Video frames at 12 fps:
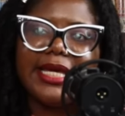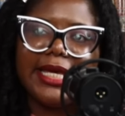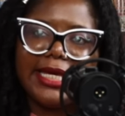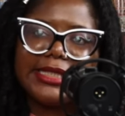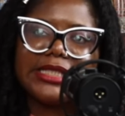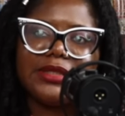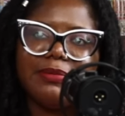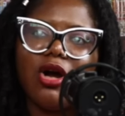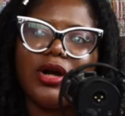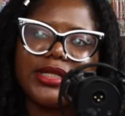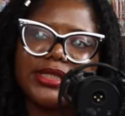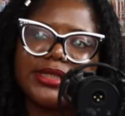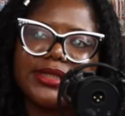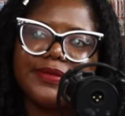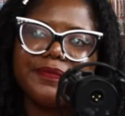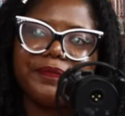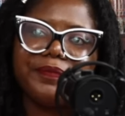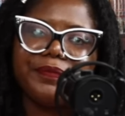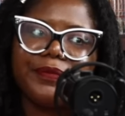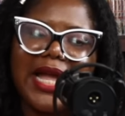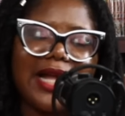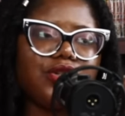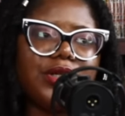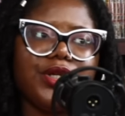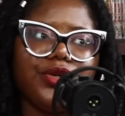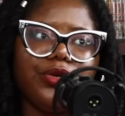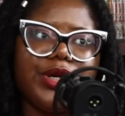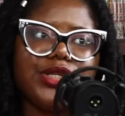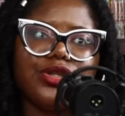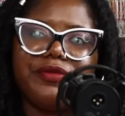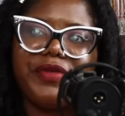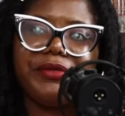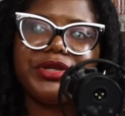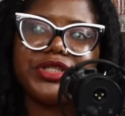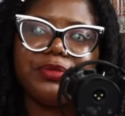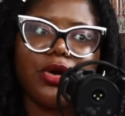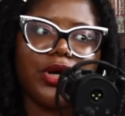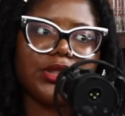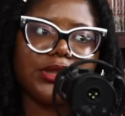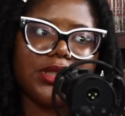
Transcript: his smarts. Actually, no, he's not very smart.